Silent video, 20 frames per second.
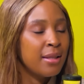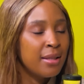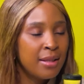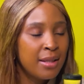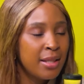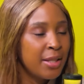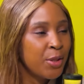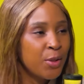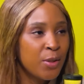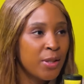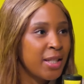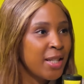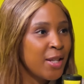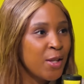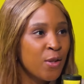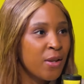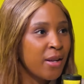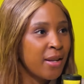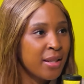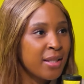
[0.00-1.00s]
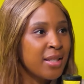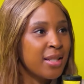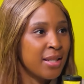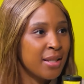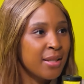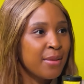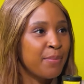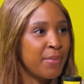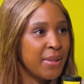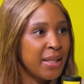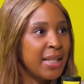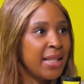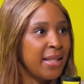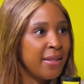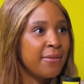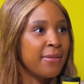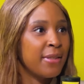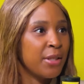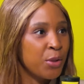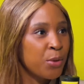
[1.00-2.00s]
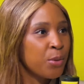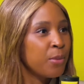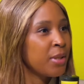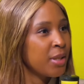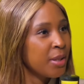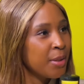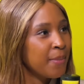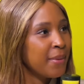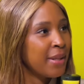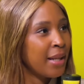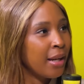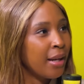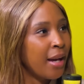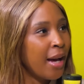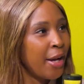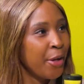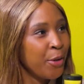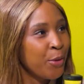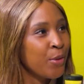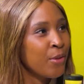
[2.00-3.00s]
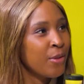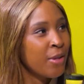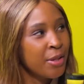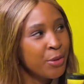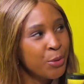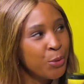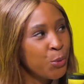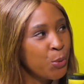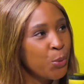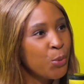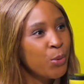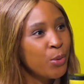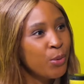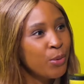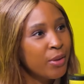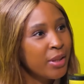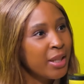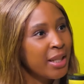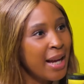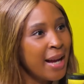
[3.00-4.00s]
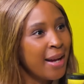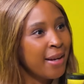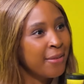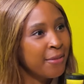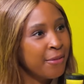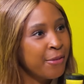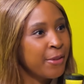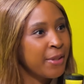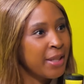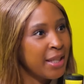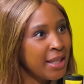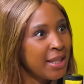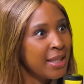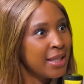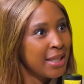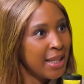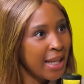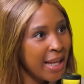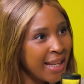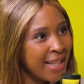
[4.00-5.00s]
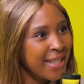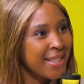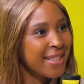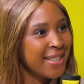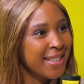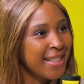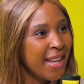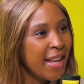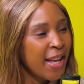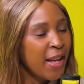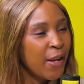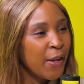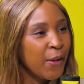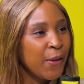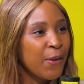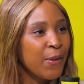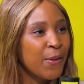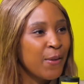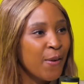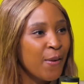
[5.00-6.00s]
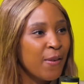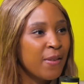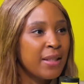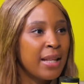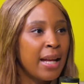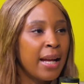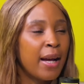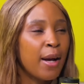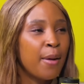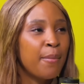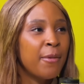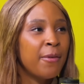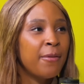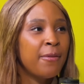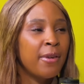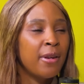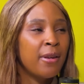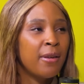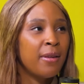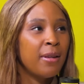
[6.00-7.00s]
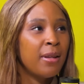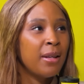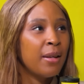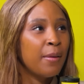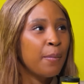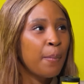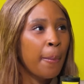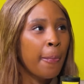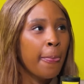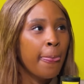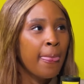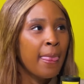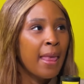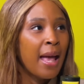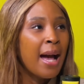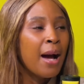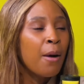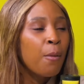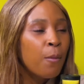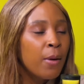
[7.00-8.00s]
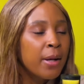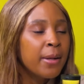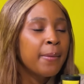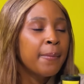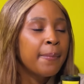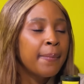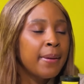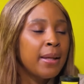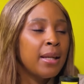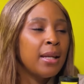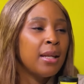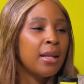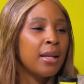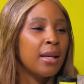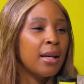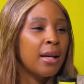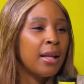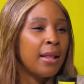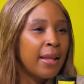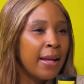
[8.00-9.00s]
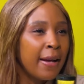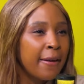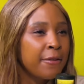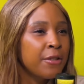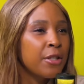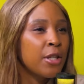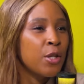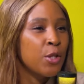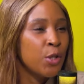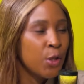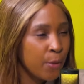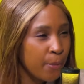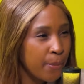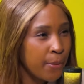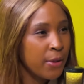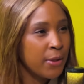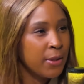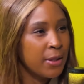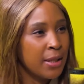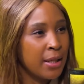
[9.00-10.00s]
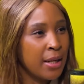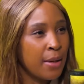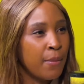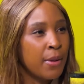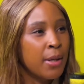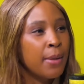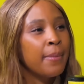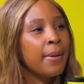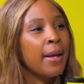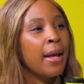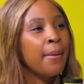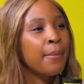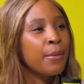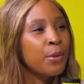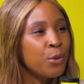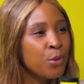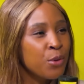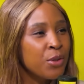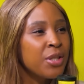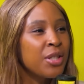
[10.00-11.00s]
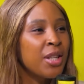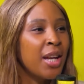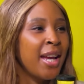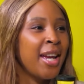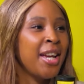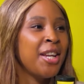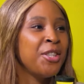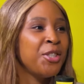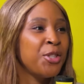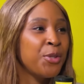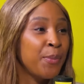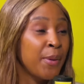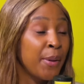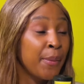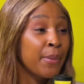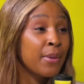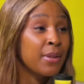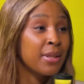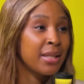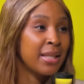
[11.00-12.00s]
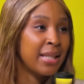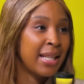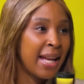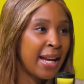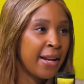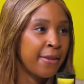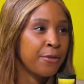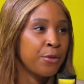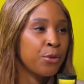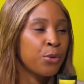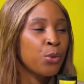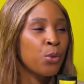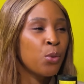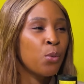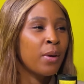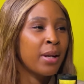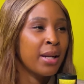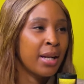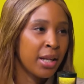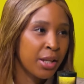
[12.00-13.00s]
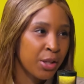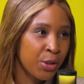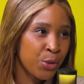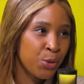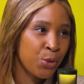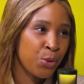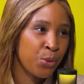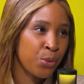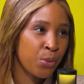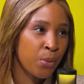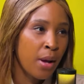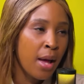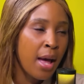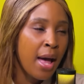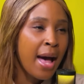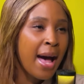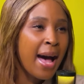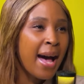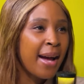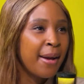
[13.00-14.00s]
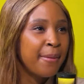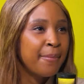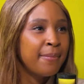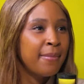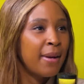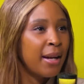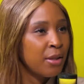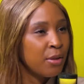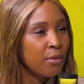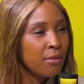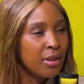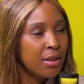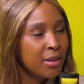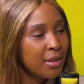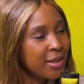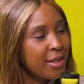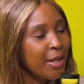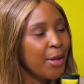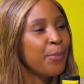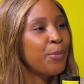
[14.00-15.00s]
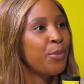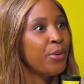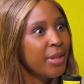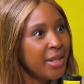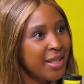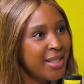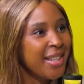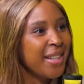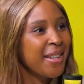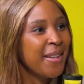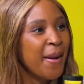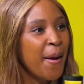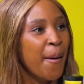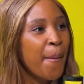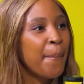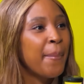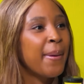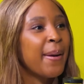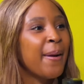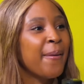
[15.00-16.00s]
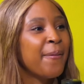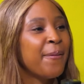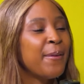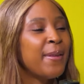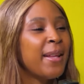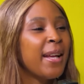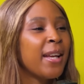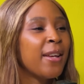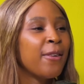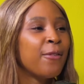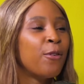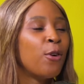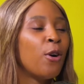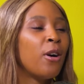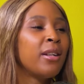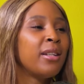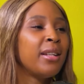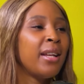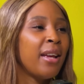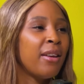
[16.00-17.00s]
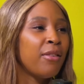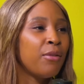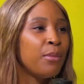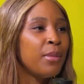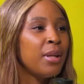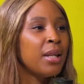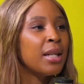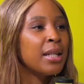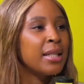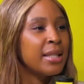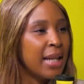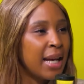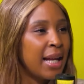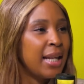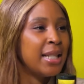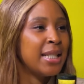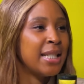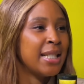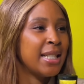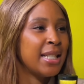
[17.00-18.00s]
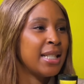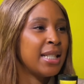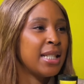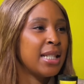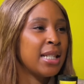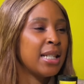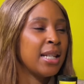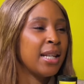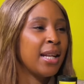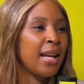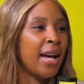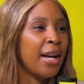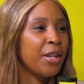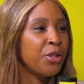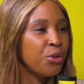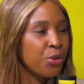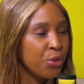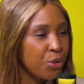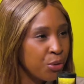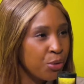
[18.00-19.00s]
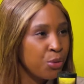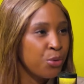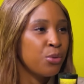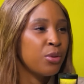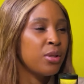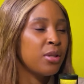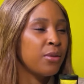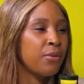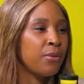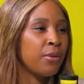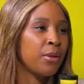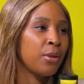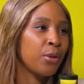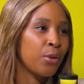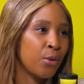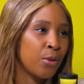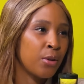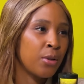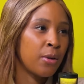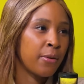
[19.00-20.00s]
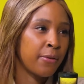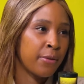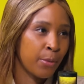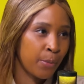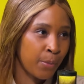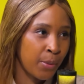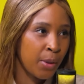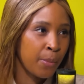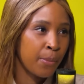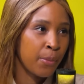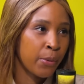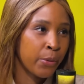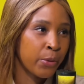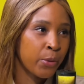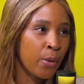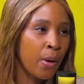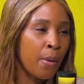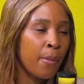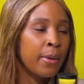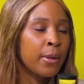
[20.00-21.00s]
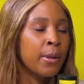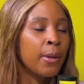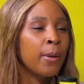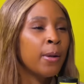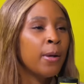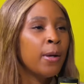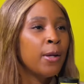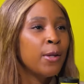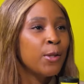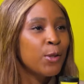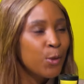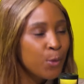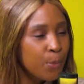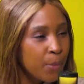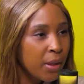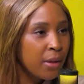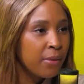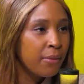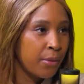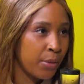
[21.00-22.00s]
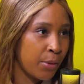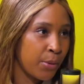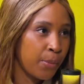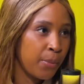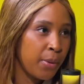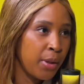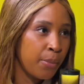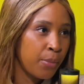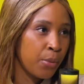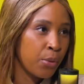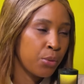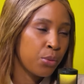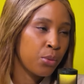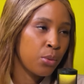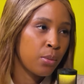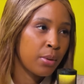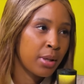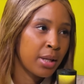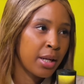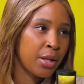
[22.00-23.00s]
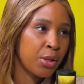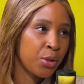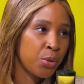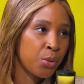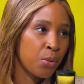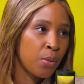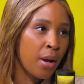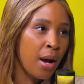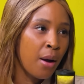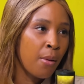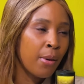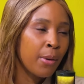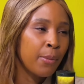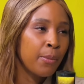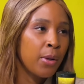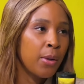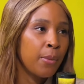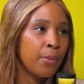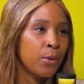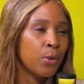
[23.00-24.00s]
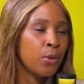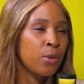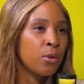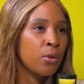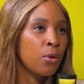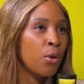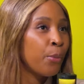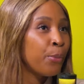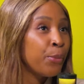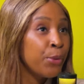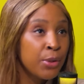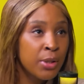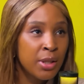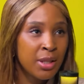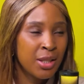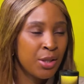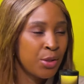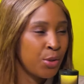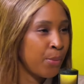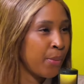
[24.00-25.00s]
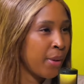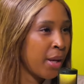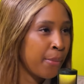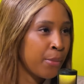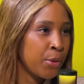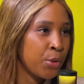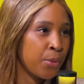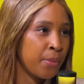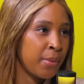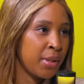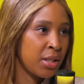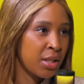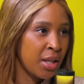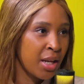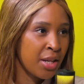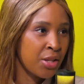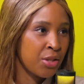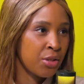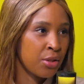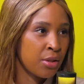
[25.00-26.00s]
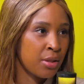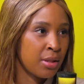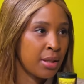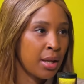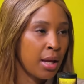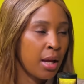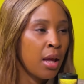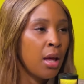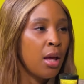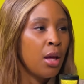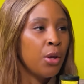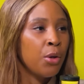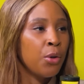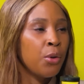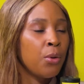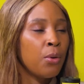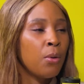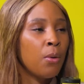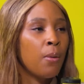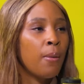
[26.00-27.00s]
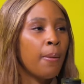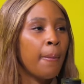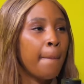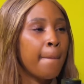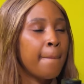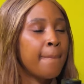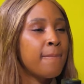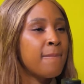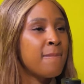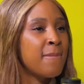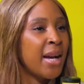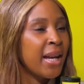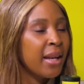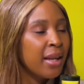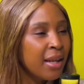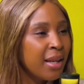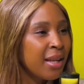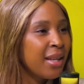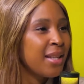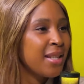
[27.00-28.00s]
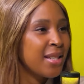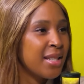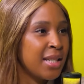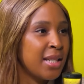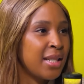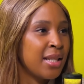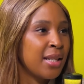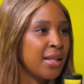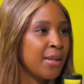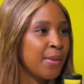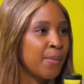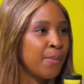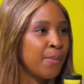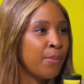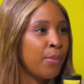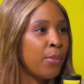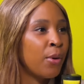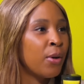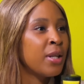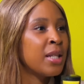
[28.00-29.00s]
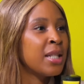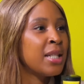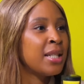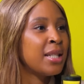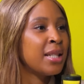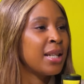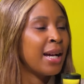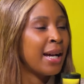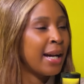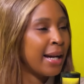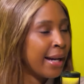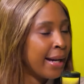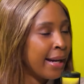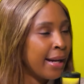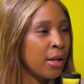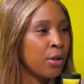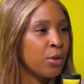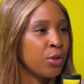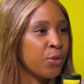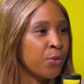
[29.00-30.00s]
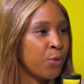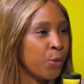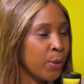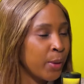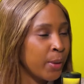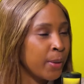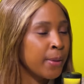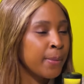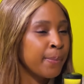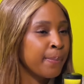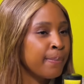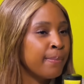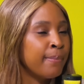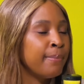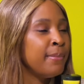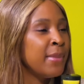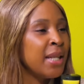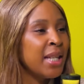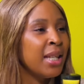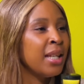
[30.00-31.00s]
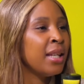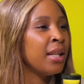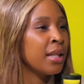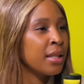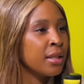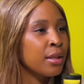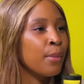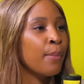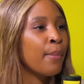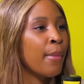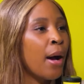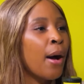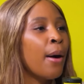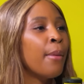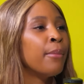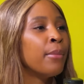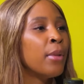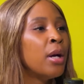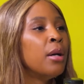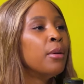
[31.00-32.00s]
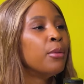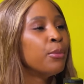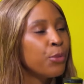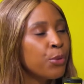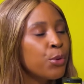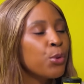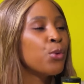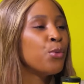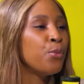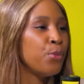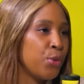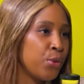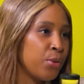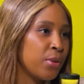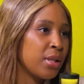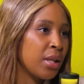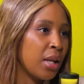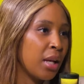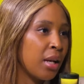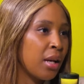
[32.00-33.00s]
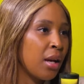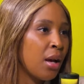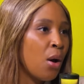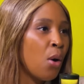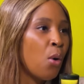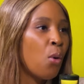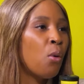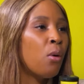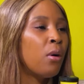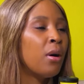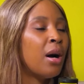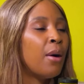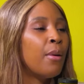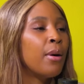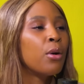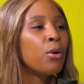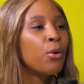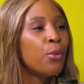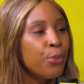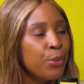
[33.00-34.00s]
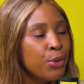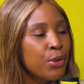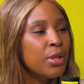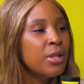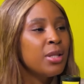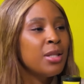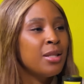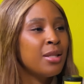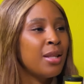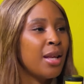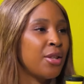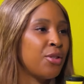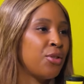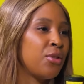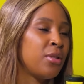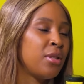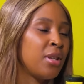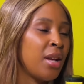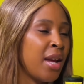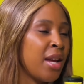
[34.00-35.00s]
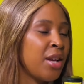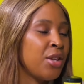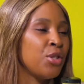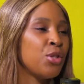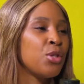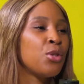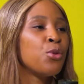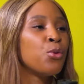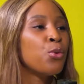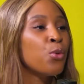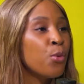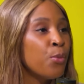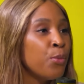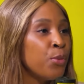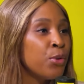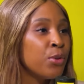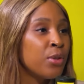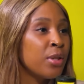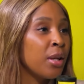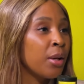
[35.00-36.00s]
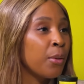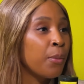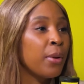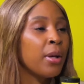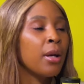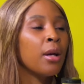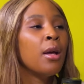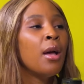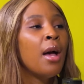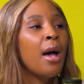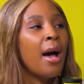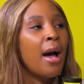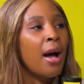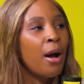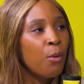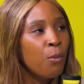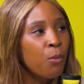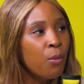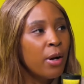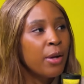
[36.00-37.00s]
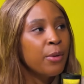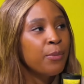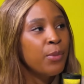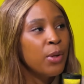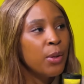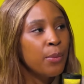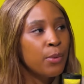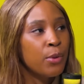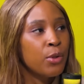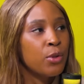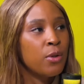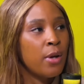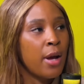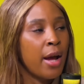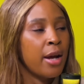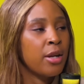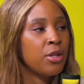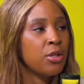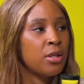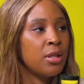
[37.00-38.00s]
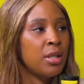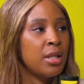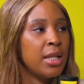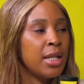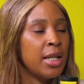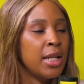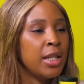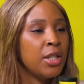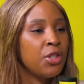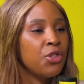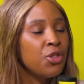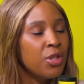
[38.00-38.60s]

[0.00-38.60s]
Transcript: literally not believe it. You just be like, are you not too young for these things? You know, like I'm a very, I want to be a life changing person. I want to be able to change people's lives through what I can do. I I don't want to start preaching, but I feel like if God gave me a talent, I should use it for the good of the people. So I want to speak for the people through what I do. I want people communities to be able to be changed to say, you know, my kid bought a house for me as a mom through music or our communities has changed through music. We I want people to actually